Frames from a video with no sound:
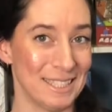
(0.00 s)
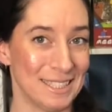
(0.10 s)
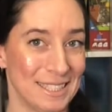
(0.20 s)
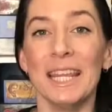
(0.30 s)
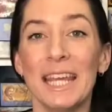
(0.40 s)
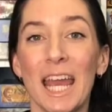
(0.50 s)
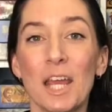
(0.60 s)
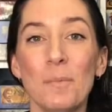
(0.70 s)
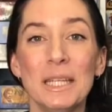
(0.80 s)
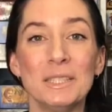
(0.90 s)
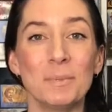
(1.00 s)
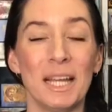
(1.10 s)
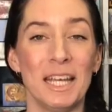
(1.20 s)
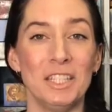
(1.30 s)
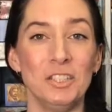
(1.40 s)
The game is
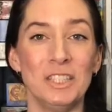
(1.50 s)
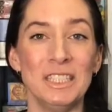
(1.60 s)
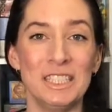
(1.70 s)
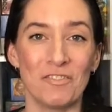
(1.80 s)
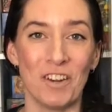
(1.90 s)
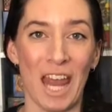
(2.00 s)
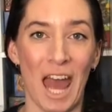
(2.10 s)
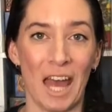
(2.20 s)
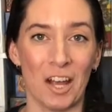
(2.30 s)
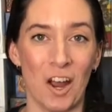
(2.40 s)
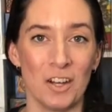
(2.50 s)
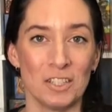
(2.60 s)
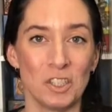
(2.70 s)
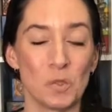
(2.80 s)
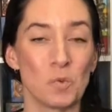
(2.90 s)
played using different hat
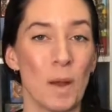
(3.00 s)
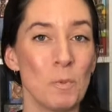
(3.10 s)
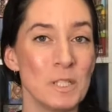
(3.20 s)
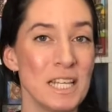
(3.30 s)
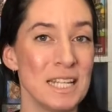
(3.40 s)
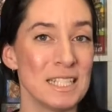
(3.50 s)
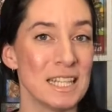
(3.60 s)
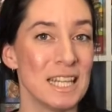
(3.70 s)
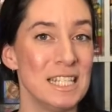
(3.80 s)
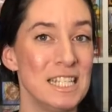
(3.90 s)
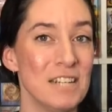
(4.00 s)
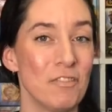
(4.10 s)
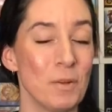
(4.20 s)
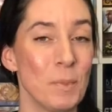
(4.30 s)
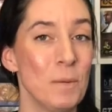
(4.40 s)
cards to represent the
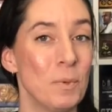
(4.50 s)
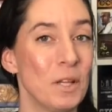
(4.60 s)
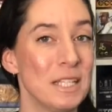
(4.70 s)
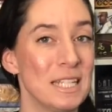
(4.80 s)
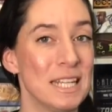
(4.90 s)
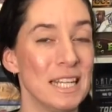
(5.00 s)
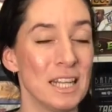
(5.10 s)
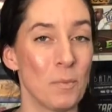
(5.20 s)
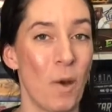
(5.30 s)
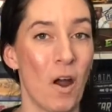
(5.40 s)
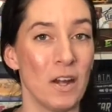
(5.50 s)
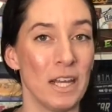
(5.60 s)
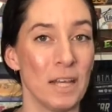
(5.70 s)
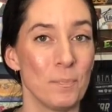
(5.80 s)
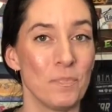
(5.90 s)
different people attending the
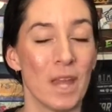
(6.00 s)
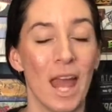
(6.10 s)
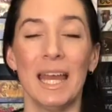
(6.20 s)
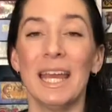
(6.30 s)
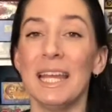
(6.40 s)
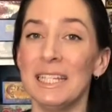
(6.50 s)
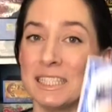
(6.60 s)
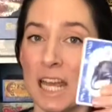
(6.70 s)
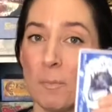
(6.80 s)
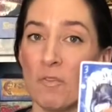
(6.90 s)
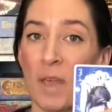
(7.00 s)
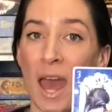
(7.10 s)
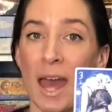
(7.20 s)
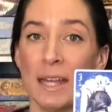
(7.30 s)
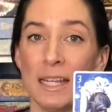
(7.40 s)
party. Each type of
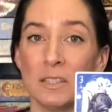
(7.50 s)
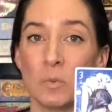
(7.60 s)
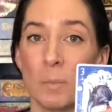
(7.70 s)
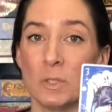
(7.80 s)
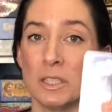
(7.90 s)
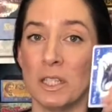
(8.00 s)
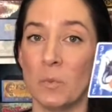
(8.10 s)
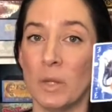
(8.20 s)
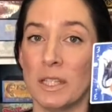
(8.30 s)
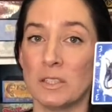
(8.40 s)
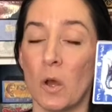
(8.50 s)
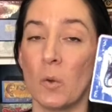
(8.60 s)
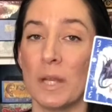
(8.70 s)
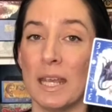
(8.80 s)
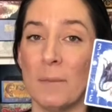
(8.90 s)
cat is represented with its
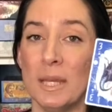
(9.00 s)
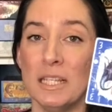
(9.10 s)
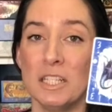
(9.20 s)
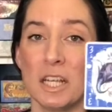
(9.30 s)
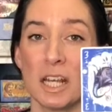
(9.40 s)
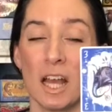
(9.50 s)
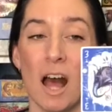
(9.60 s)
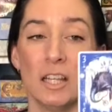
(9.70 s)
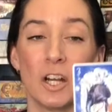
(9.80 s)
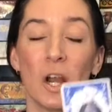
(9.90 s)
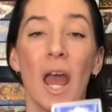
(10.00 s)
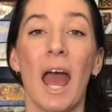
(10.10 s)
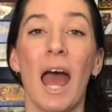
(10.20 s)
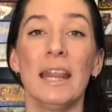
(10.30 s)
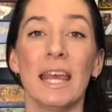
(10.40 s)
own image, color,
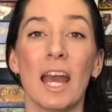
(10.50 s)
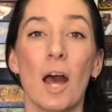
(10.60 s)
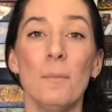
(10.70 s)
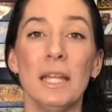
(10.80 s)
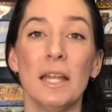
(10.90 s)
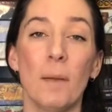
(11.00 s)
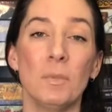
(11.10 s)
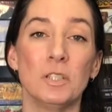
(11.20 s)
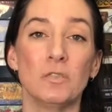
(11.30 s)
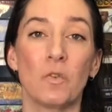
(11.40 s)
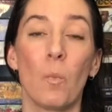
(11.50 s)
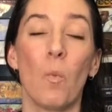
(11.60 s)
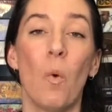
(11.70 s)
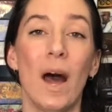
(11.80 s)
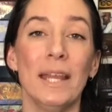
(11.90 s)
and they come in numbers from
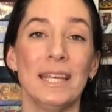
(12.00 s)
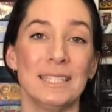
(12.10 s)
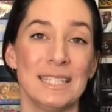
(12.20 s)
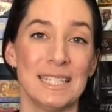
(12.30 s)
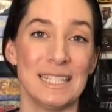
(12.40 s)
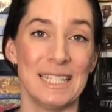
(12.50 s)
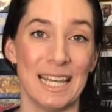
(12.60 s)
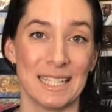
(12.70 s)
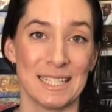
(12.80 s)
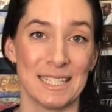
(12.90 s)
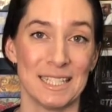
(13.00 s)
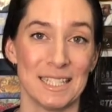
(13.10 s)
1 to 6.